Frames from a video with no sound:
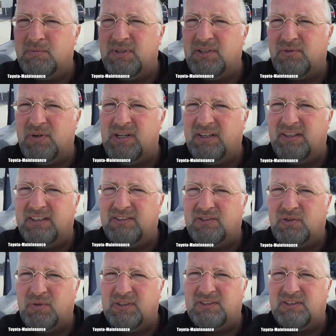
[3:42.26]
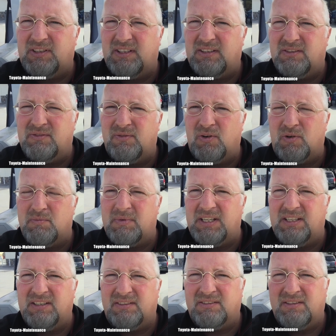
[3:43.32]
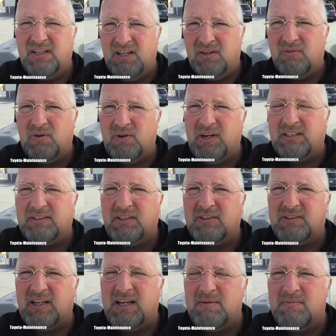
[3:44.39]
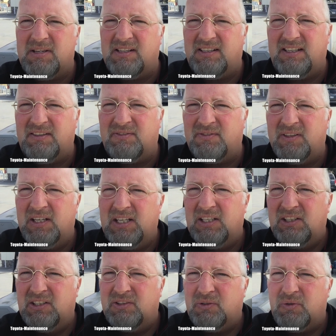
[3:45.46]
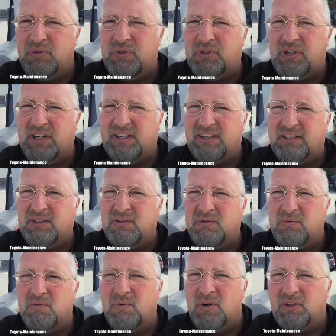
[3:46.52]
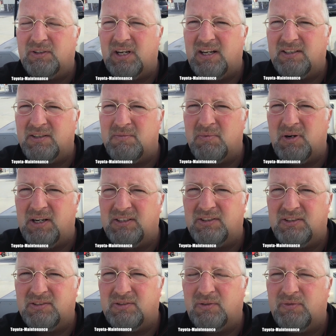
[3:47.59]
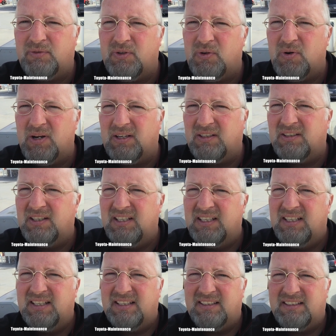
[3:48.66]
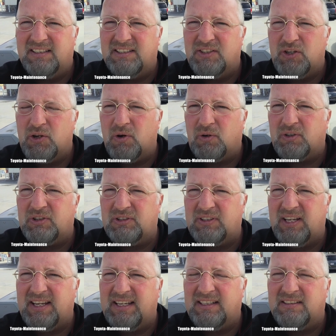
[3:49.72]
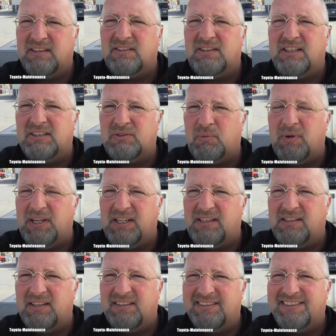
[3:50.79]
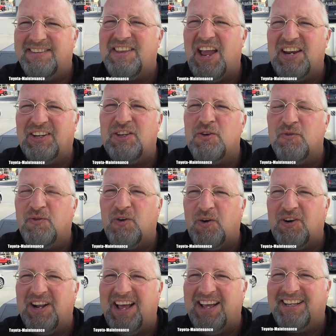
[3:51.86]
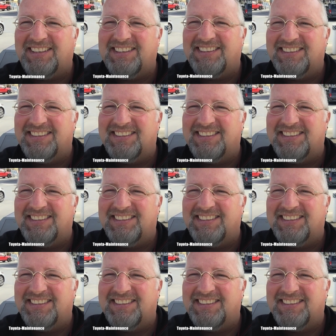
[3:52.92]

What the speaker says: be really interesting for me and for others, I believe, to share what are the prices of fuel in your state this week. Thank you for that.